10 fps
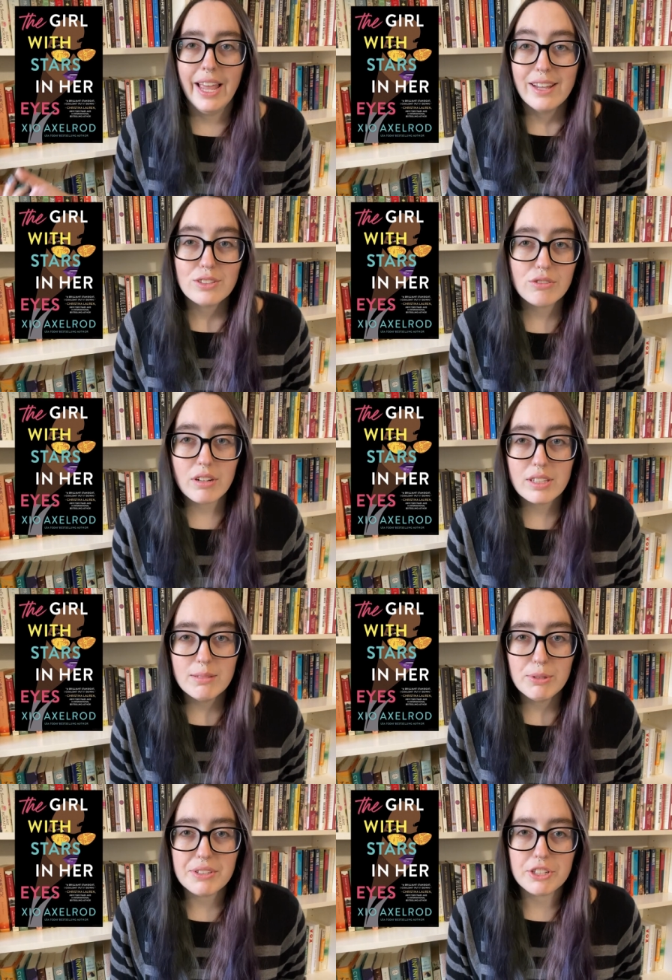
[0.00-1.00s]

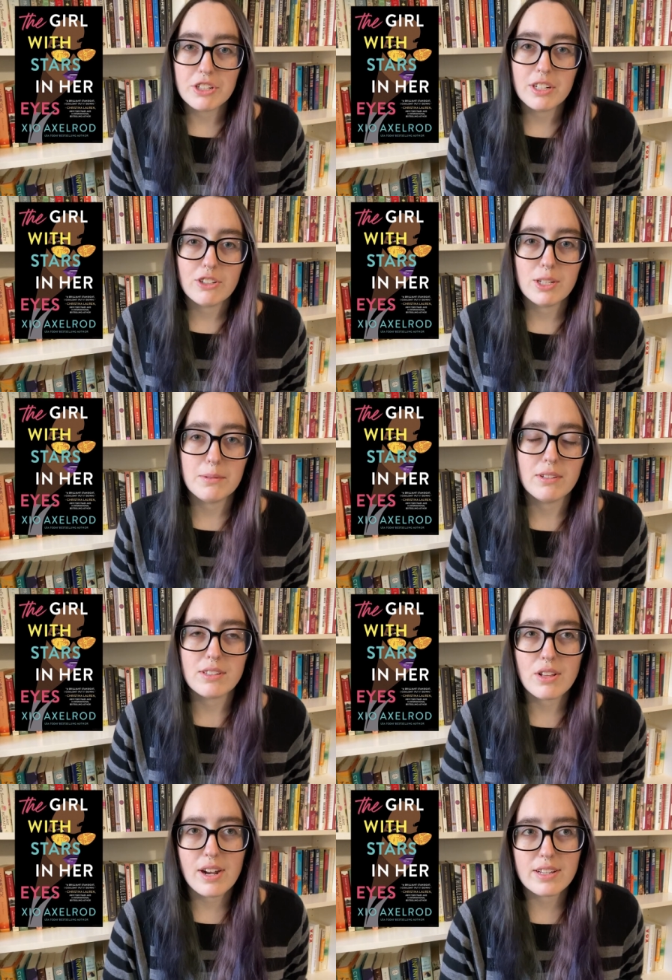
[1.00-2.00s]
struggling musician. She
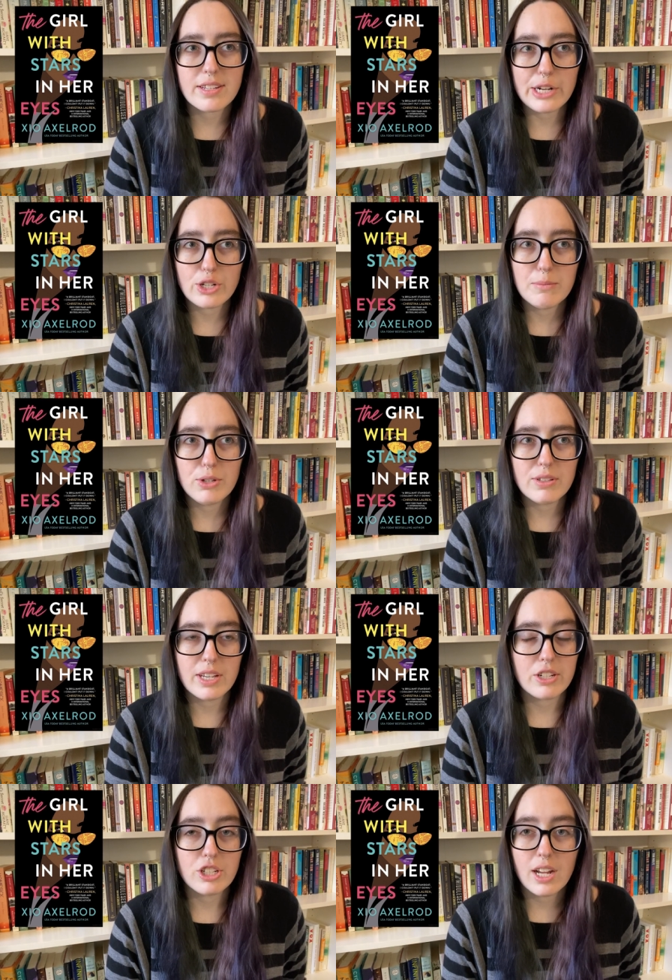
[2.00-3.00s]
does a lot of session
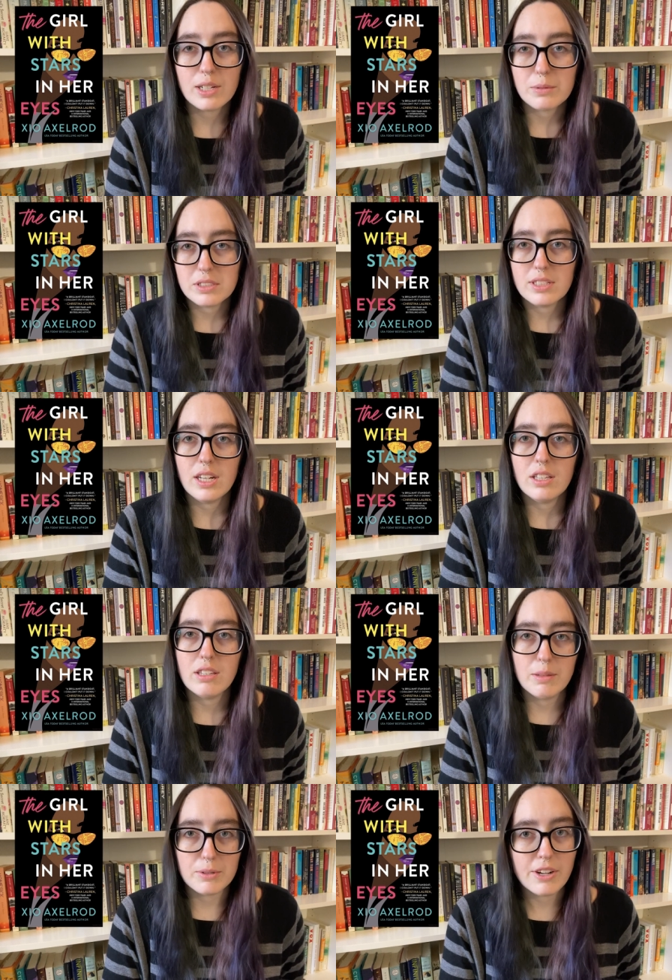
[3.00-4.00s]
music and she kind of wants to get
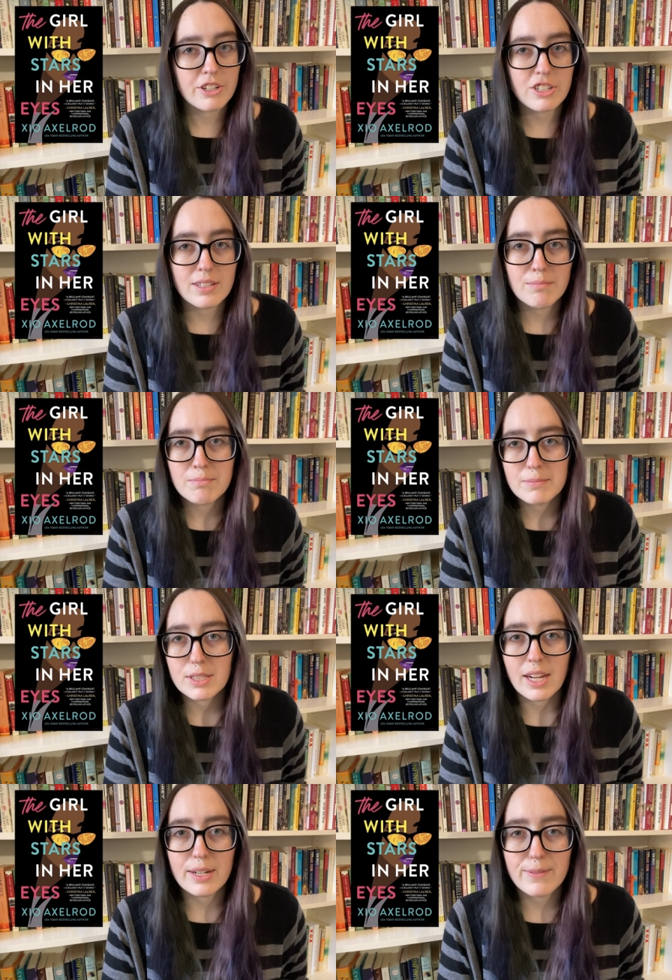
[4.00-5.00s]
into the production
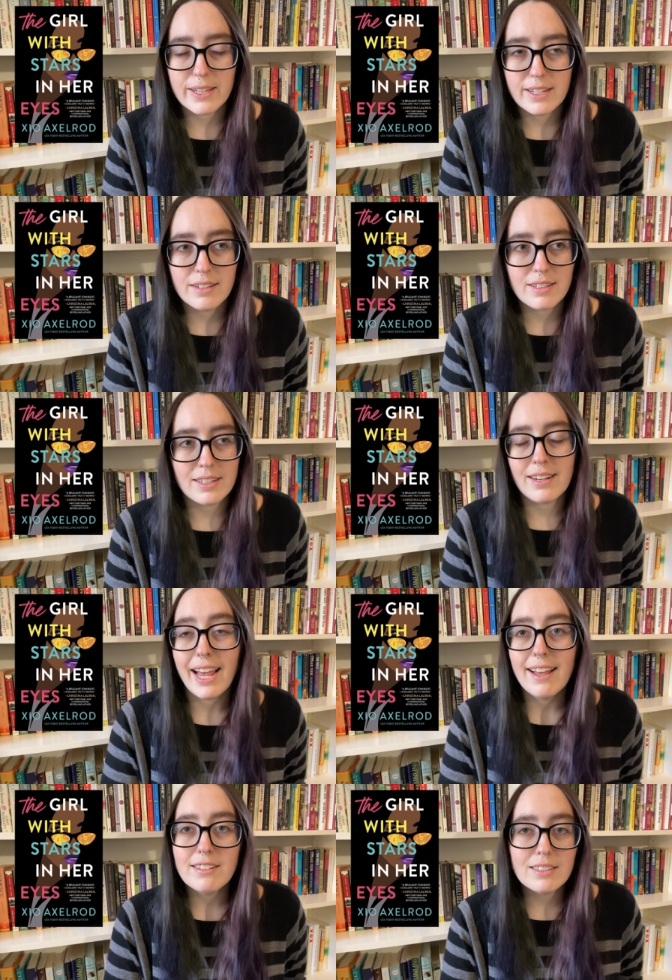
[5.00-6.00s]
side of things and
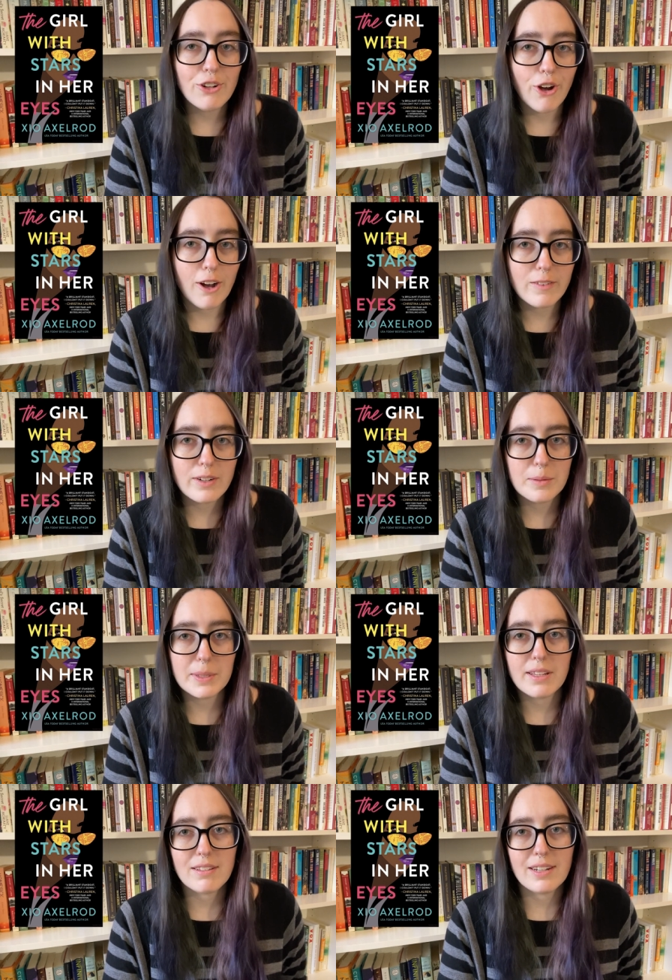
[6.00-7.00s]
has an offer
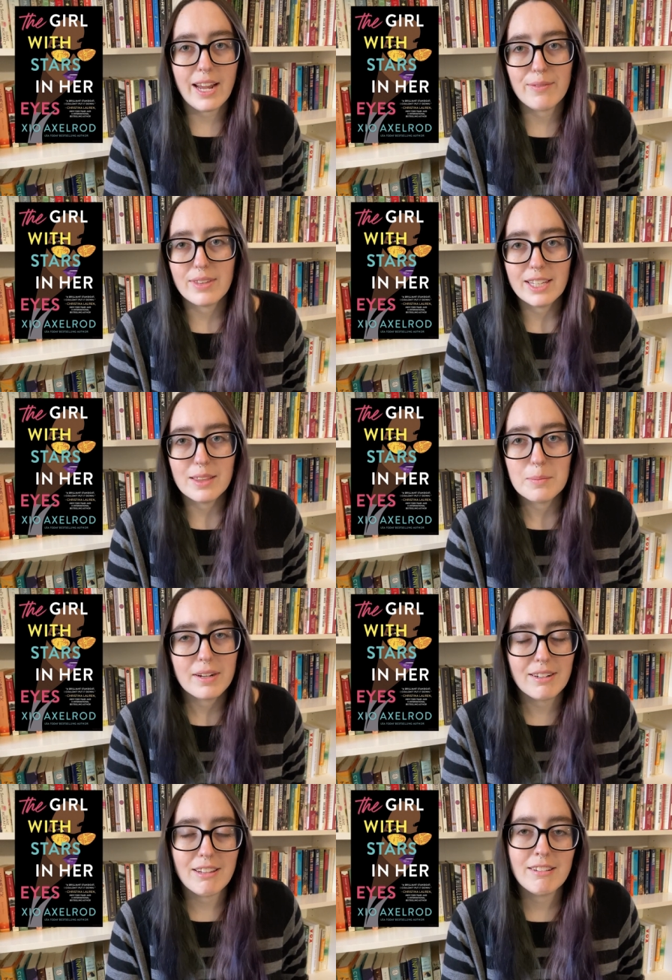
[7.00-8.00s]
but doesn't have like the
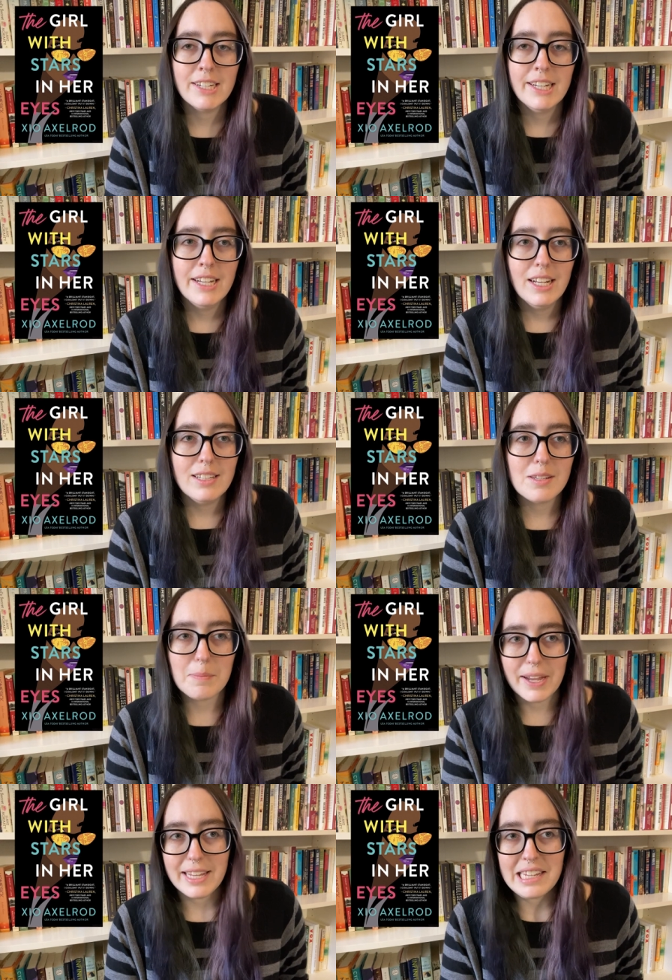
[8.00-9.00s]
money to
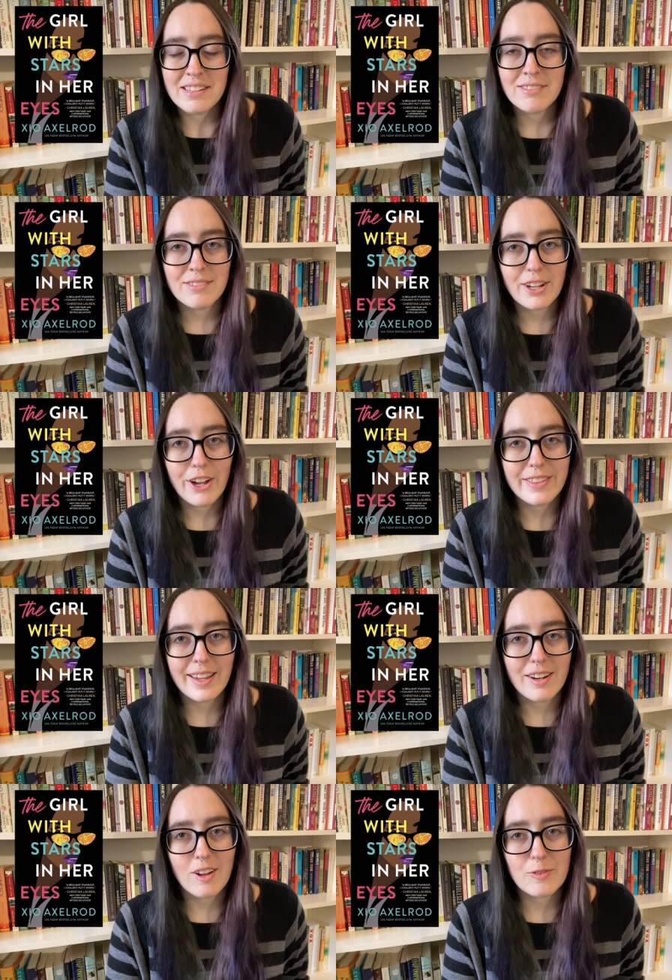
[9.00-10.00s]
buy in on
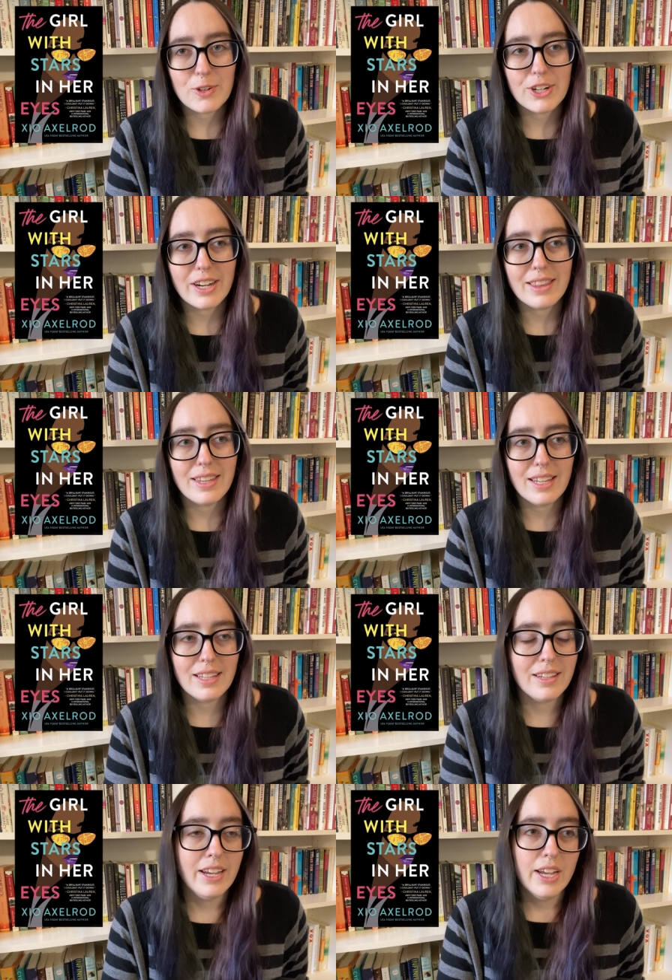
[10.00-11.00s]
that offer. And
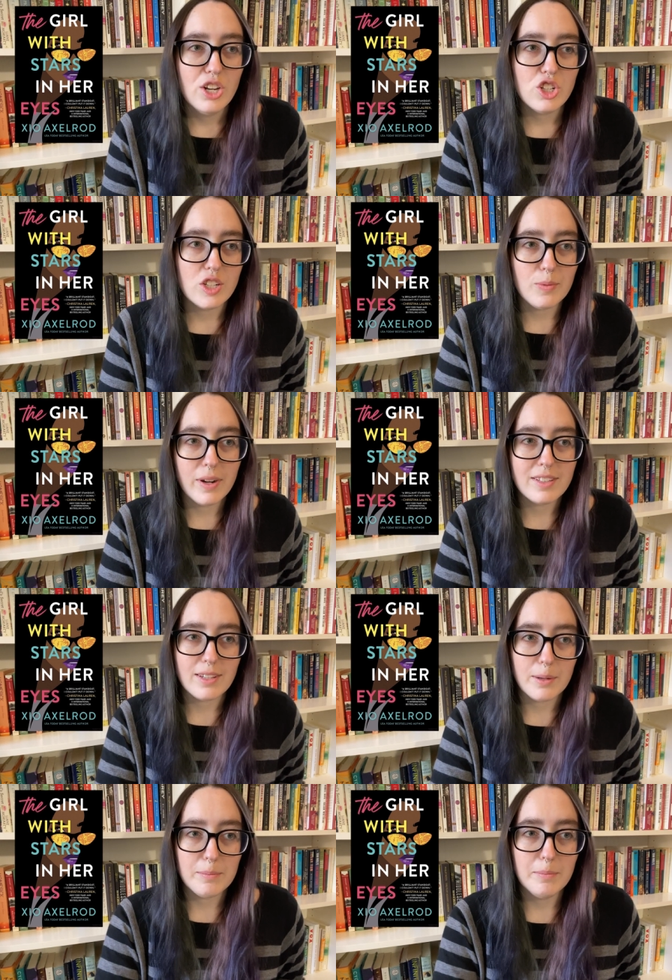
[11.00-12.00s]
then she winds
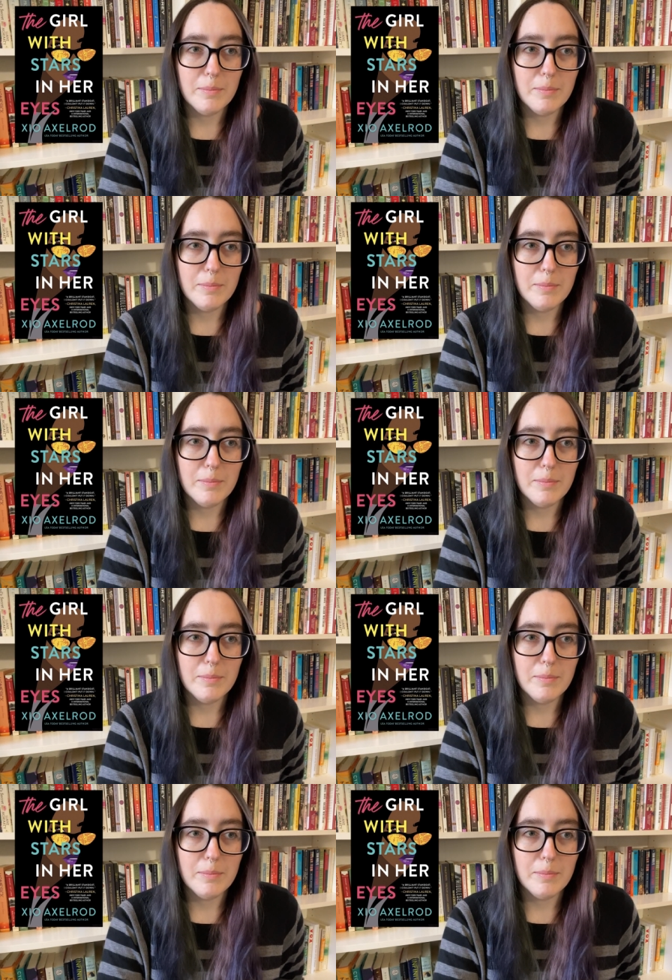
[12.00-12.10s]
up